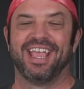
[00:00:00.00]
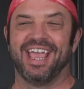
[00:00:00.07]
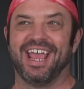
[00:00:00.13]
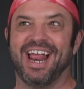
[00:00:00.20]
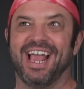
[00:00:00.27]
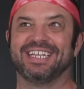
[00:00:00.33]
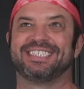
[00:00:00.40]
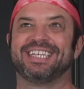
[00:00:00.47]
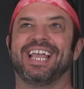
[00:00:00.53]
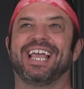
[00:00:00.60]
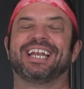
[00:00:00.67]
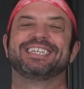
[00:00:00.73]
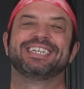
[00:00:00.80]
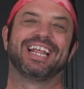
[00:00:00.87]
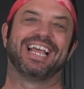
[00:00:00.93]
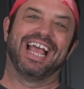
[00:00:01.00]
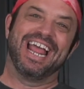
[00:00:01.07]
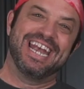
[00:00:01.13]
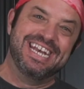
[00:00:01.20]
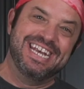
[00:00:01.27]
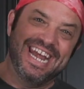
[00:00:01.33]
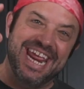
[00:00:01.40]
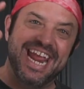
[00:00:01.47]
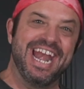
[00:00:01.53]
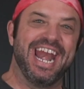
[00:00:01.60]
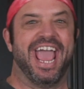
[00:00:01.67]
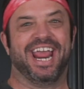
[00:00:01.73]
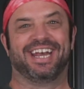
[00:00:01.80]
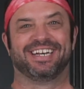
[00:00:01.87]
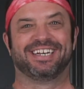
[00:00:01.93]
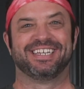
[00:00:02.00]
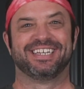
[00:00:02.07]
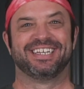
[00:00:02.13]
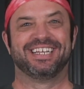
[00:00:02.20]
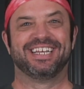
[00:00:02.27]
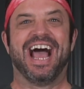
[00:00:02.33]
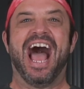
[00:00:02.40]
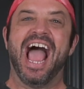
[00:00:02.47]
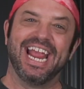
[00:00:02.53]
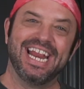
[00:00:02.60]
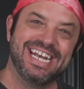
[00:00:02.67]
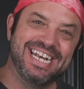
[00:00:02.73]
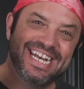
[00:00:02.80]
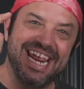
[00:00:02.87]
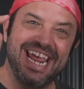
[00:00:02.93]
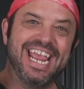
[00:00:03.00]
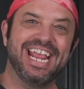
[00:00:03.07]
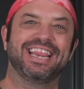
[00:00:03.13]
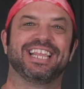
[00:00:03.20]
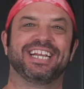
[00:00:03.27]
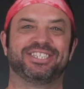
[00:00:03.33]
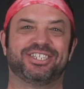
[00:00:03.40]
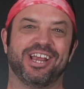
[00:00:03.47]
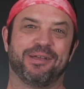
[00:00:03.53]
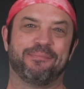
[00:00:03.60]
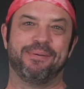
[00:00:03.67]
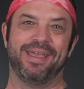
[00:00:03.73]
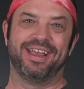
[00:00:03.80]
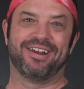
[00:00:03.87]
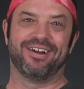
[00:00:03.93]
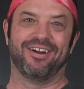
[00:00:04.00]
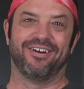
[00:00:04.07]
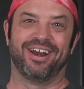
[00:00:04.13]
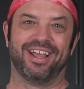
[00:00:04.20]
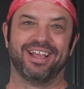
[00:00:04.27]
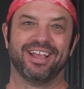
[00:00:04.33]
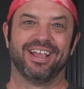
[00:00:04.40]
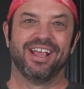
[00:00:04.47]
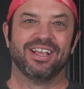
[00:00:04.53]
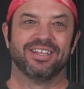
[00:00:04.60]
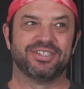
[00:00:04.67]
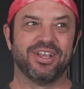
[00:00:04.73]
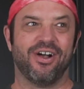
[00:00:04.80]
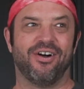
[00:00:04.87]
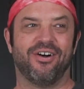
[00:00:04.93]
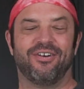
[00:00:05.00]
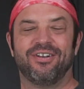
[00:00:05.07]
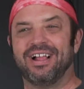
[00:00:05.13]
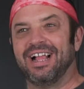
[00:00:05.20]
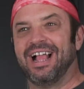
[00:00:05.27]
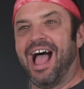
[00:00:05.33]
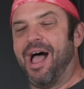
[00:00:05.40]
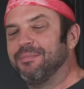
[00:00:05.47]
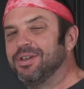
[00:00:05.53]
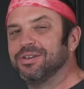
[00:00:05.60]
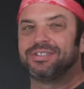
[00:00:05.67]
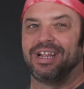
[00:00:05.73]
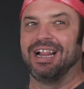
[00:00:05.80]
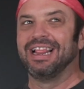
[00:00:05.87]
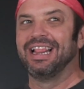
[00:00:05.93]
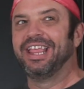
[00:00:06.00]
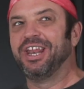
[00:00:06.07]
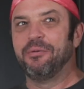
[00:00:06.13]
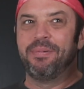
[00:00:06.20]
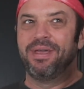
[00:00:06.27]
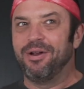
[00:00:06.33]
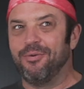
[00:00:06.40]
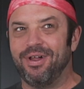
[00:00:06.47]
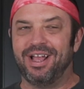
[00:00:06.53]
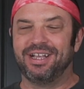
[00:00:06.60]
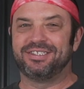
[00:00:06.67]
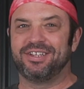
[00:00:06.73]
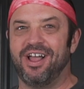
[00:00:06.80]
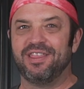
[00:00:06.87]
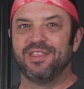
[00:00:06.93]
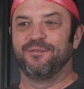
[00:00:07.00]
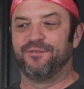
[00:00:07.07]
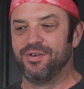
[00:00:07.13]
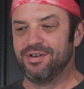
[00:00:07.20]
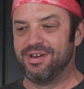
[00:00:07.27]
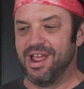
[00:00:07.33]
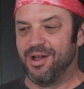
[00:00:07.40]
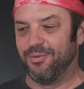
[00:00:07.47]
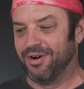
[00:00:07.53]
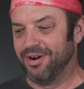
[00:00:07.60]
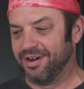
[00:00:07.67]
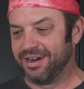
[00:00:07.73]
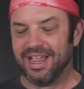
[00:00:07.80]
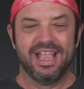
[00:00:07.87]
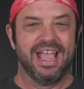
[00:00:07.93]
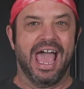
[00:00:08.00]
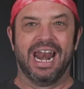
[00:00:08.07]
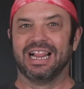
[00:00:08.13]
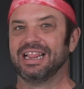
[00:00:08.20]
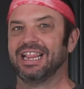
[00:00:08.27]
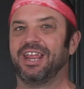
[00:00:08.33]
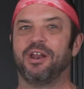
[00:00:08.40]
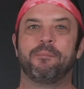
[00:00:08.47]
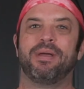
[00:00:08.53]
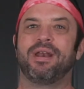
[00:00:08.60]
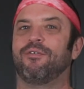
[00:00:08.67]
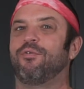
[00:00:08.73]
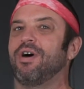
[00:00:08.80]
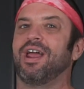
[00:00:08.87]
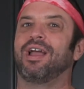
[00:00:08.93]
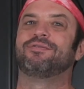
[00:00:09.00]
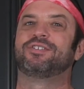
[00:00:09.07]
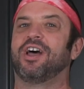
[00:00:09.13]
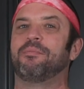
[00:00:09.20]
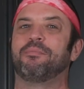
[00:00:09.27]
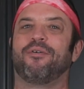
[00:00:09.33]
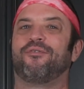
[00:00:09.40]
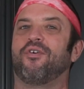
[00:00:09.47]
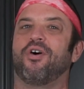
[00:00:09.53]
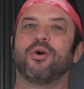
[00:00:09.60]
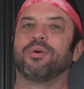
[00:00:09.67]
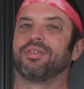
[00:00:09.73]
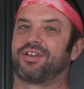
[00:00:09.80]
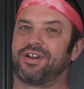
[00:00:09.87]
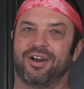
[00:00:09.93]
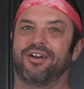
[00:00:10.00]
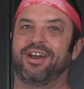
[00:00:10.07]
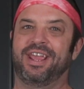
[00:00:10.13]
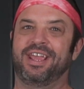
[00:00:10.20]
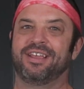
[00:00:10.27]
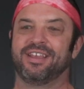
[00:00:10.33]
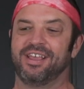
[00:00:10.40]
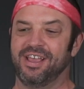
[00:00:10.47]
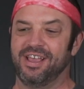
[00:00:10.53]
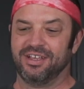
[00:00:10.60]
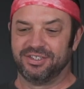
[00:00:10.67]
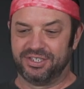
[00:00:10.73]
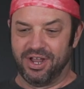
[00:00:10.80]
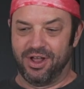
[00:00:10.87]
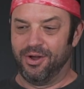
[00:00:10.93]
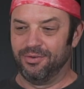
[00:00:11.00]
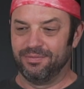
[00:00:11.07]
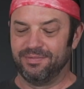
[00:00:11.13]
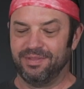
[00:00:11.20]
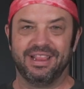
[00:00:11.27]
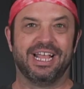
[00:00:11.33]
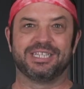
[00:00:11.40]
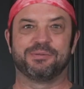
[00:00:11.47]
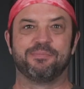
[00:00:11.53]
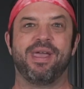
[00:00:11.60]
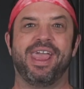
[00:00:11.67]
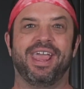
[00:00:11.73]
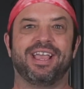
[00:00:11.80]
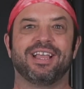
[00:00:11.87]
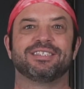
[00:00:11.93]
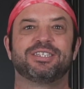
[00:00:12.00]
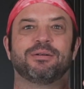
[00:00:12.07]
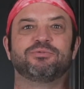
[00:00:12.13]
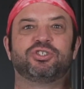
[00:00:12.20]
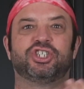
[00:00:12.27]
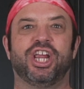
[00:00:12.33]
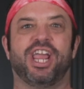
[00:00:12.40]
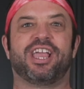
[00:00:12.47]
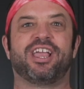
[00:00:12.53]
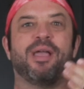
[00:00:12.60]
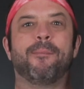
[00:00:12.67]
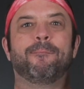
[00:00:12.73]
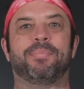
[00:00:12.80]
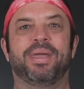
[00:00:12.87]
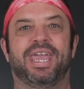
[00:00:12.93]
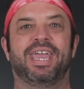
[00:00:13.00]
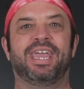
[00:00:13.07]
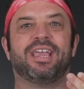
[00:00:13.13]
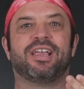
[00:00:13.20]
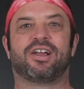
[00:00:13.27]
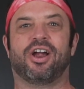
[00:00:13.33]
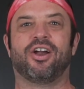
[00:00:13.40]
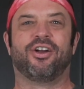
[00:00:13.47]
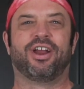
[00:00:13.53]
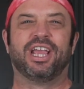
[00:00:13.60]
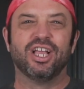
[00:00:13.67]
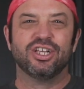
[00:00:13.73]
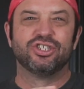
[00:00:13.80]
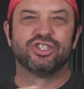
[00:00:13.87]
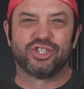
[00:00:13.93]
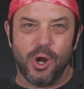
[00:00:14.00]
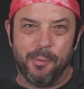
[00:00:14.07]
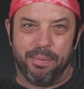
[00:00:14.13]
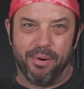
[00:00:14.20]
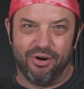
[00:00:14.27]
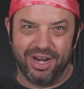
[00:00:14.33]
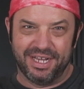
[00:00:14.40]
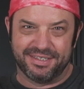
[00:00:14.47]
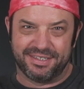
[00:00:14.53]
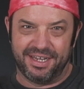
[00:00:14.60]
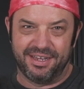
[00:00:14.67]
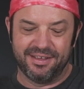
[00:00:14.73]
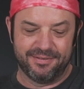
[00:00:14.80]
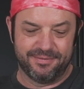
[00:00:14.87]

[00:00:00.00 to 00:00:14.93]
And I said, need it. I need the chickpea curry. So I'm using a little bit of what I saw on the Food Network and a little bit of what I've done before with curry. So let's make some chickpea curry. Super easy.